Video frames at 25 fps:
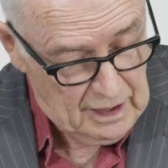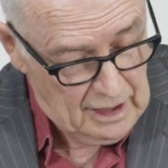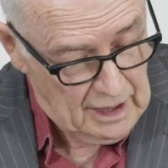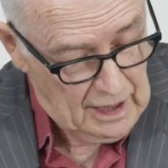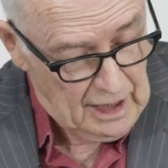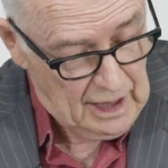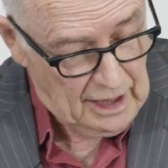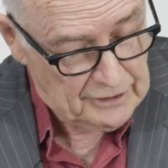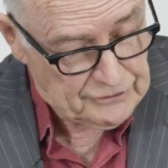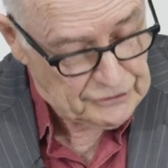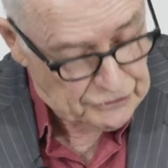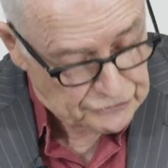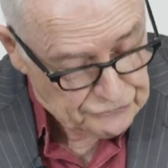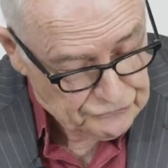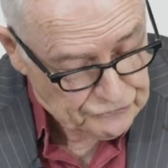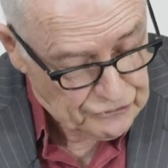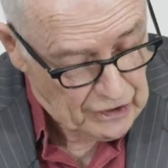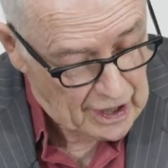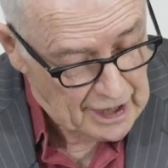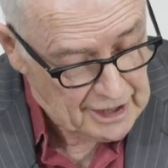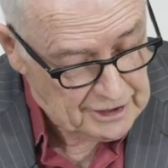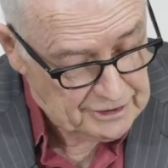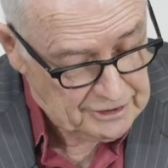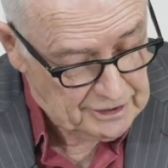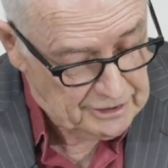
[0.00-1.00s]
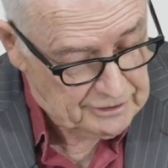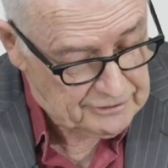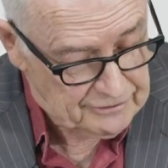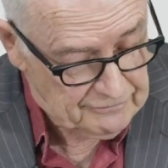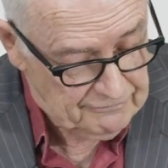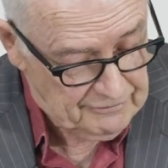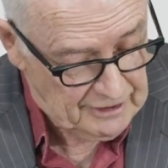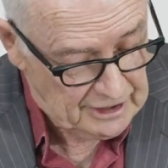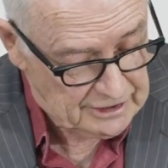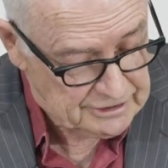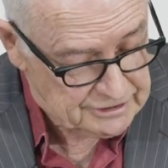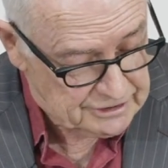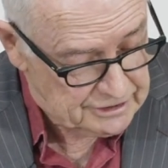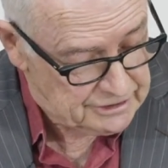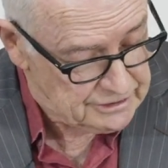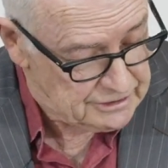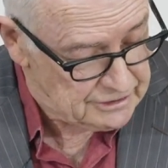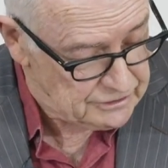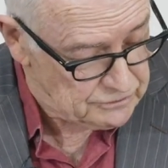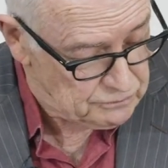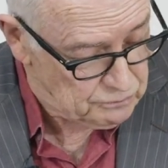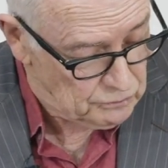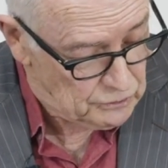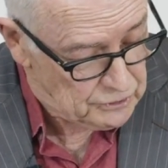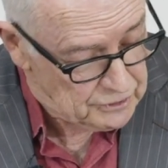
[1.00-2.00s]
The trade
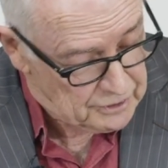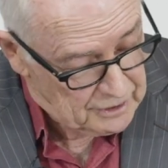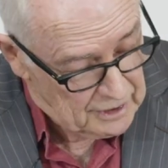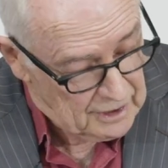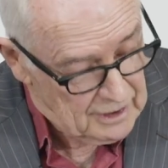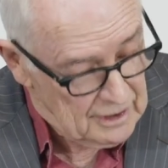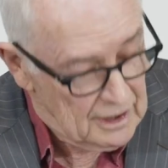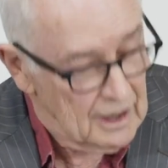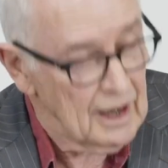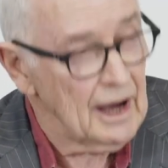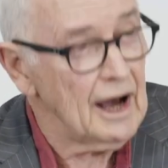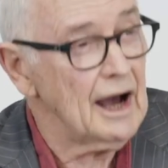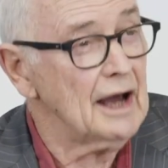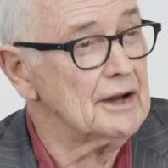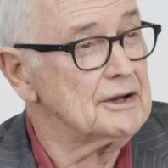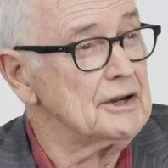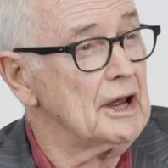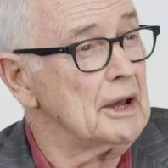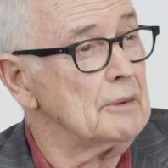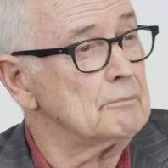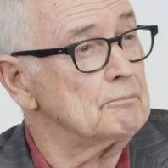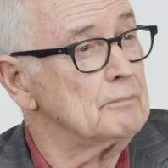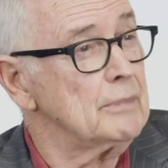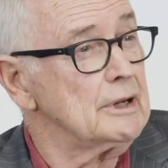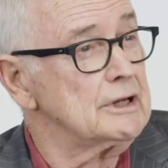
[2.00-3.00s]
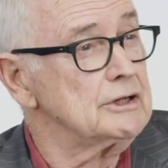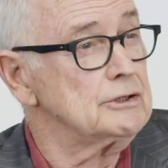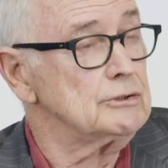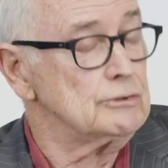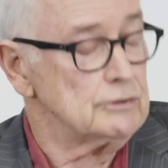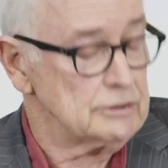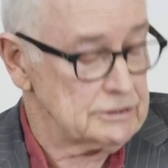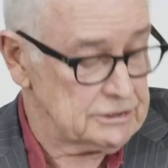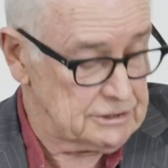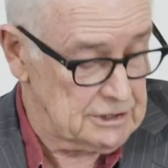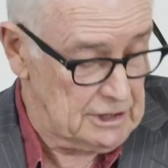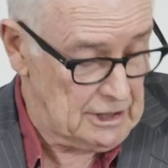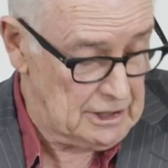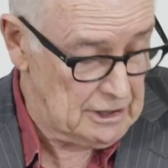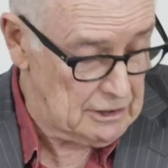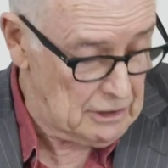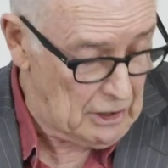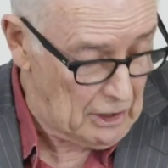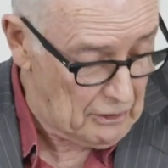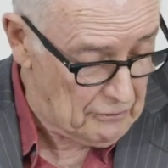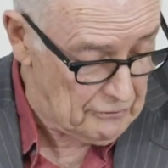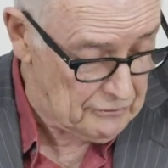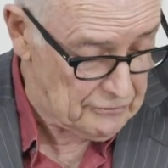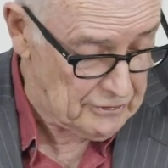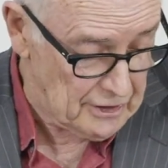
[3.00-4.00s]
interventions would unambiguously
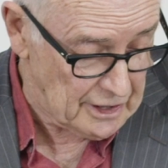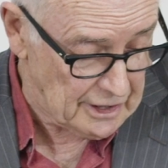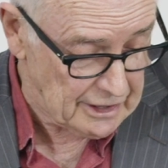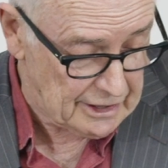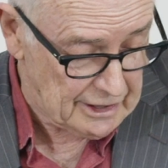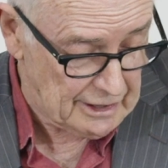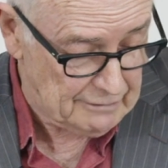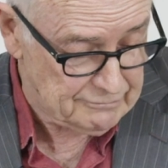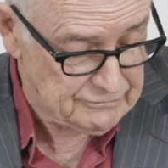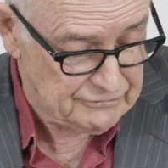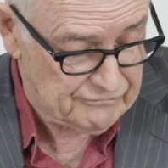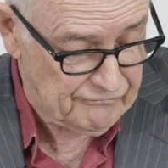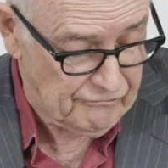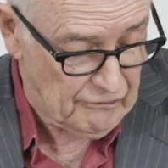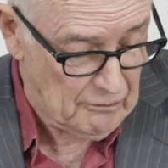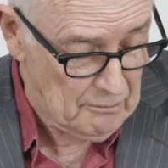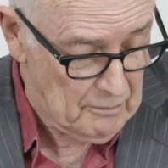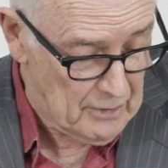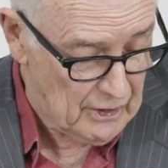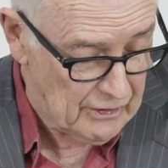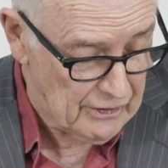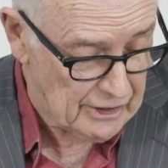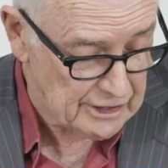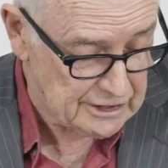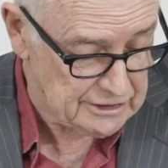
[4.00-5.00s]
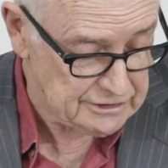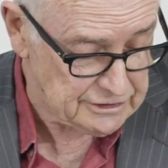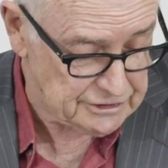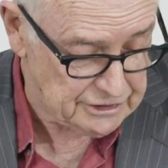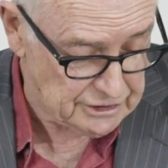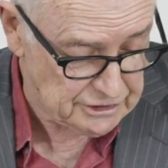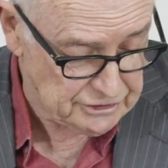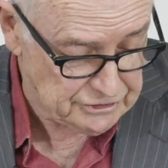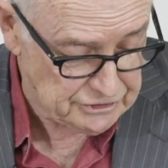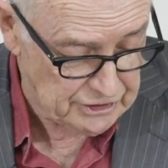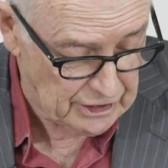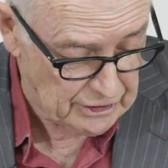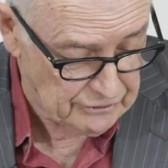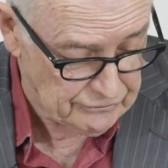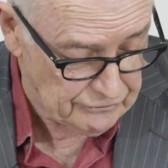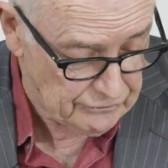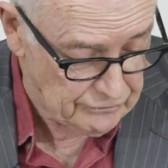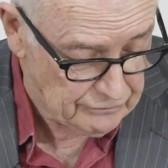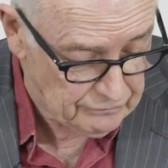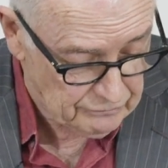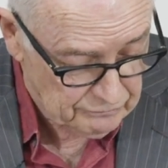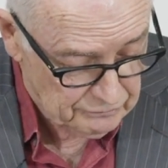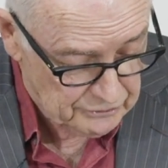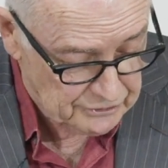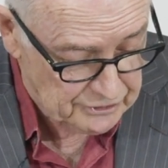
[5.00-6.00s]
lower incomes for Americans in
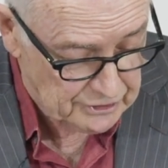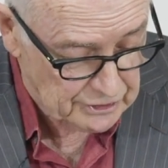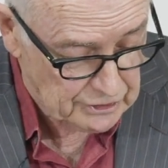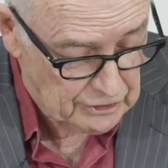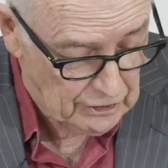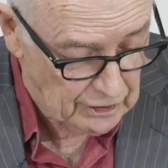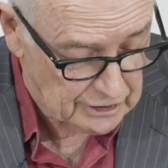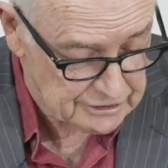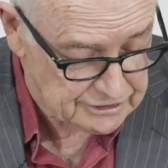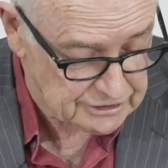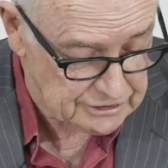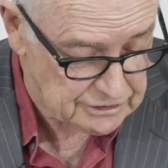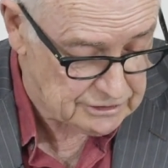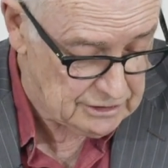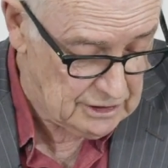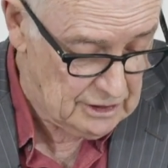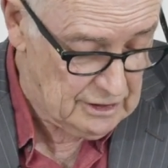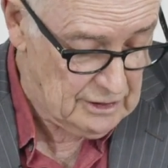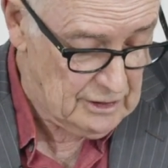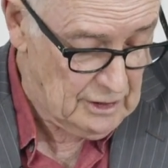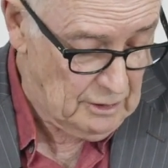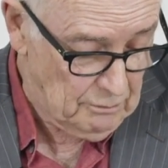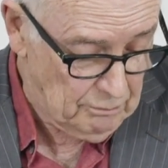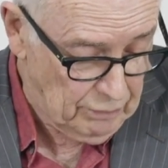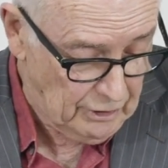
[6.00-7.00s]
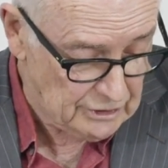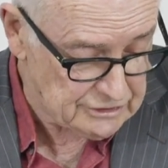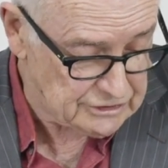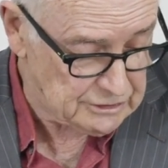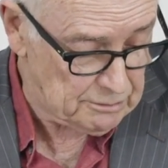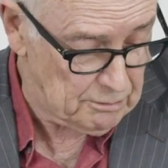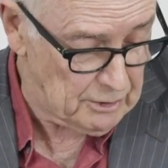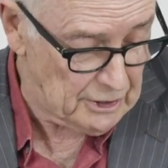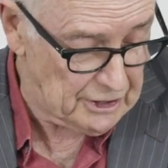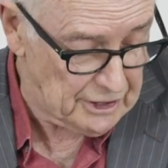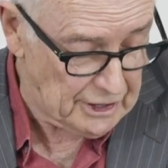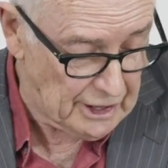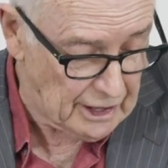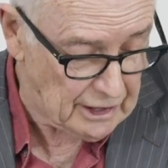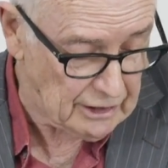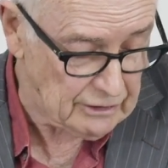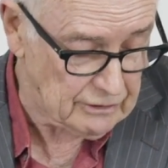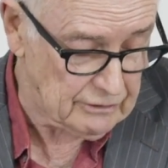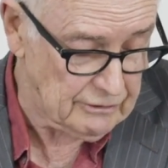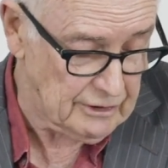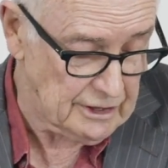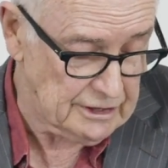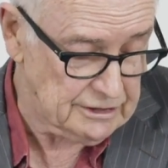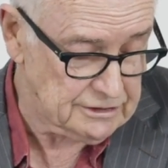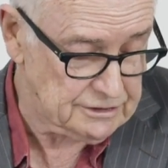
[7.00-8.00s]
general, with the costs possibly
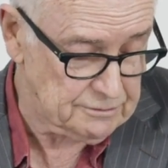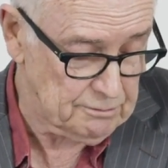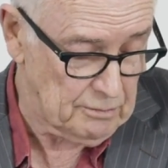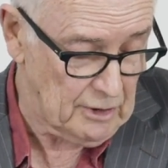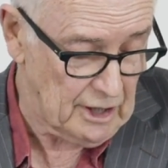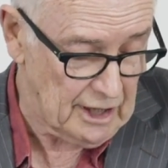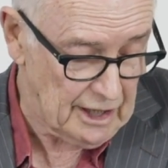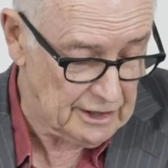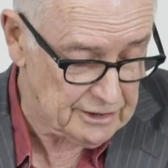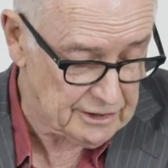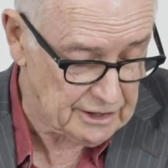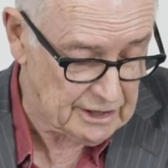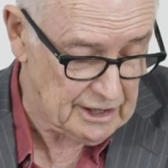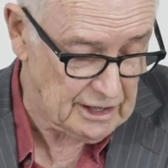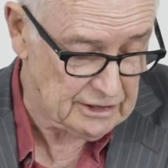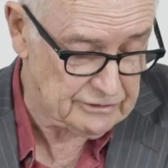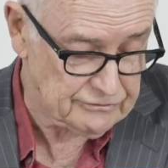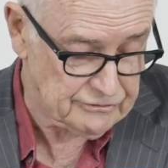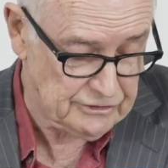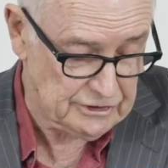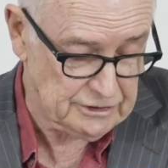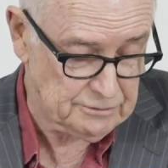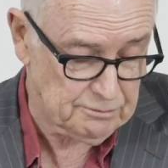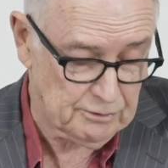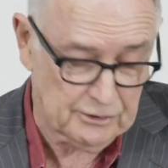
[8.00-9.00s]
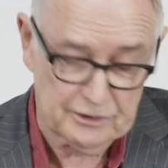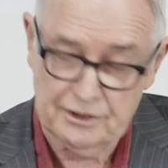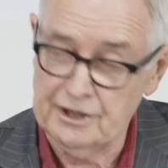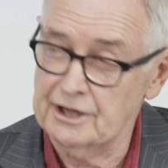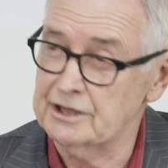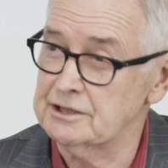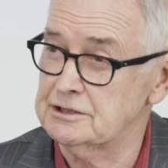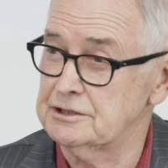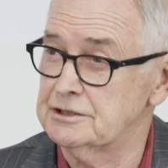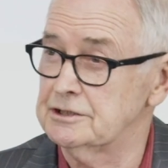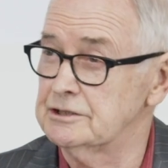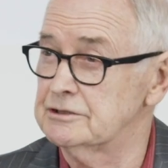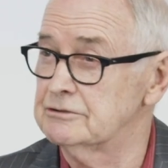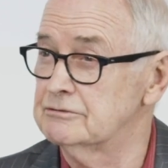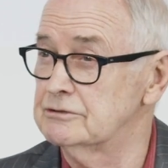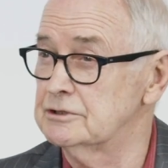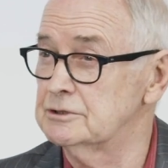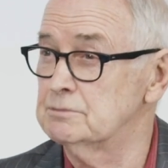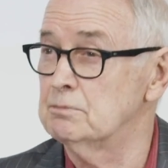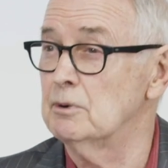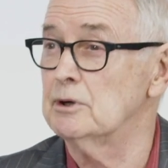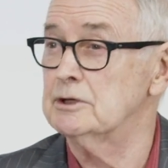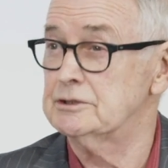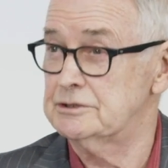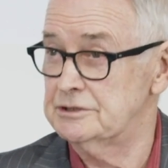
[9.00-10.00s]
increased by other countries' protectionist
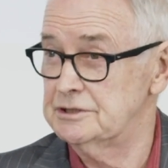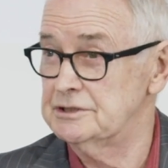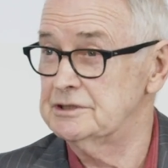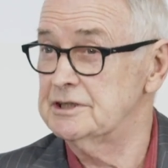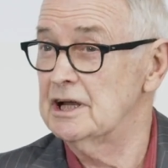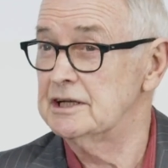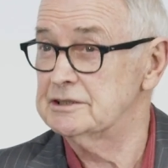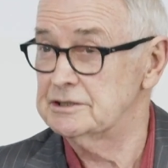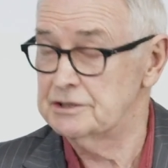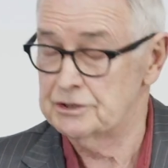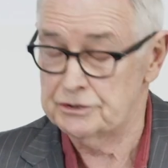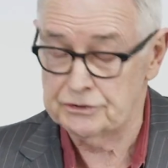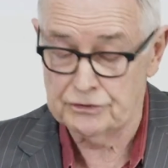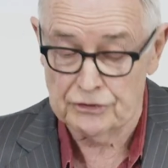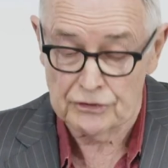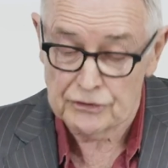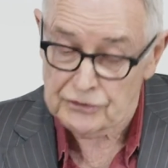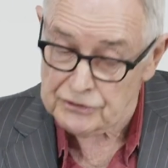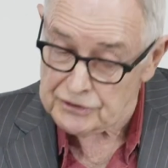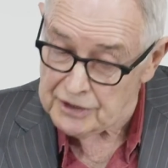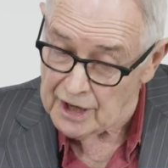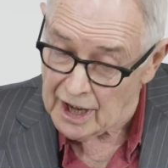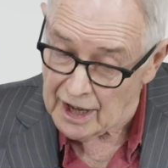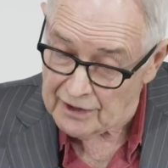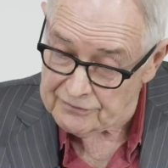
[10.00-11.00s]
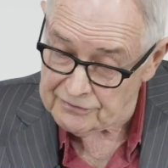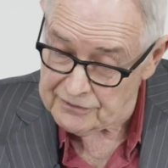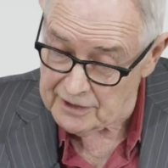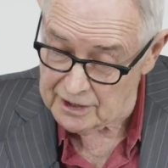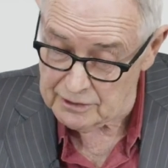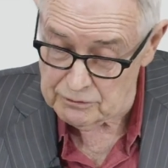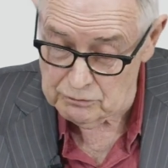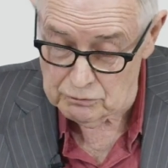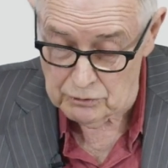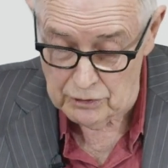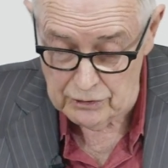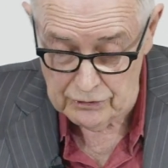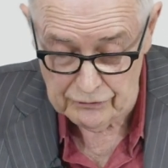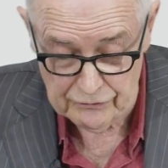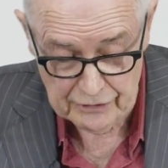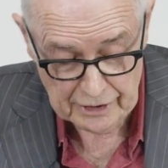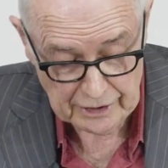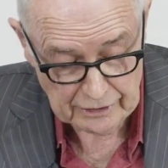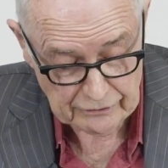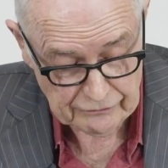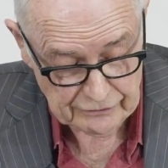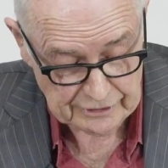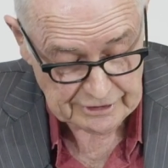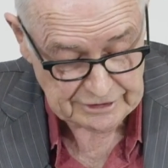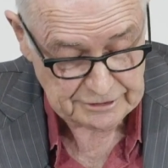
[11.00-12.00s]
responses. As it turned out, they were
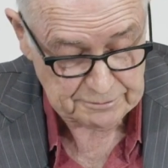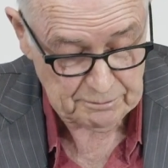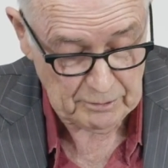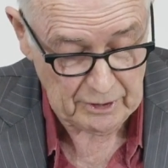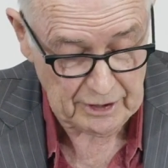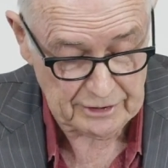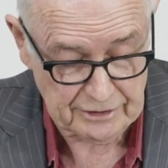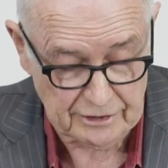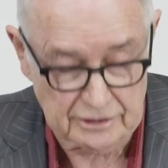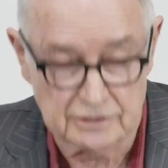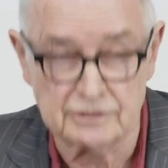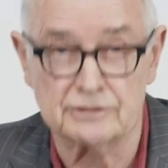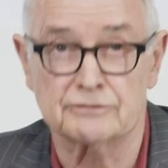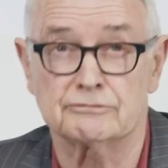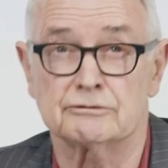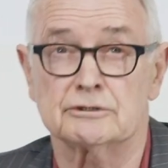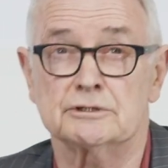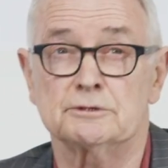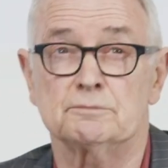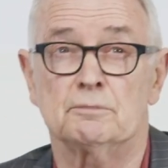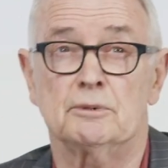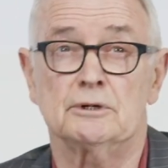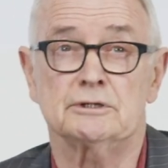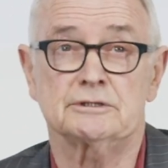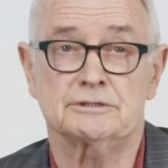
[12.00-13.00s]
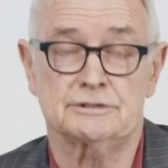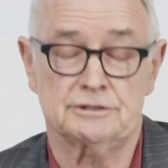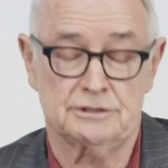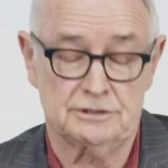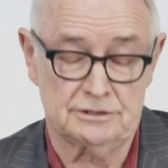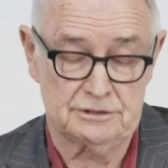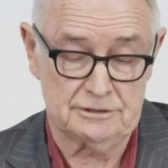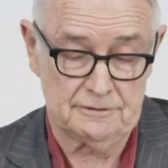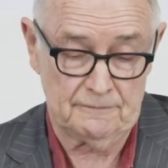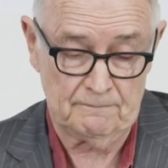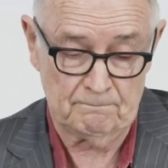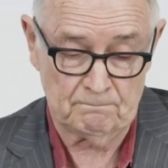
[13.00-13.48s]
increased by those responses.